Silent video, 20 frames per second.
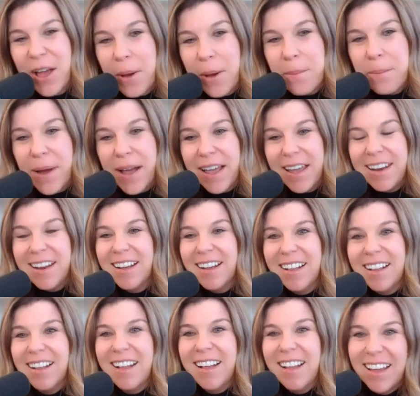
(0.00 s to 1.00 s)
but
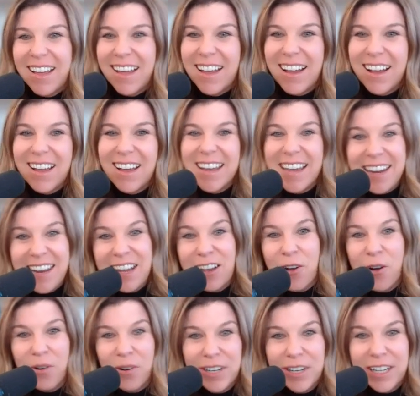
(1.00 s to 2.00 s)

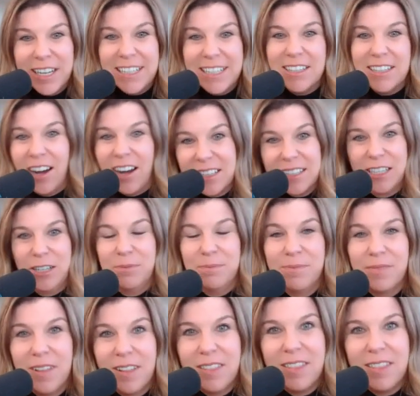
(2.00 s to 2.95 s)
getting old is awesome.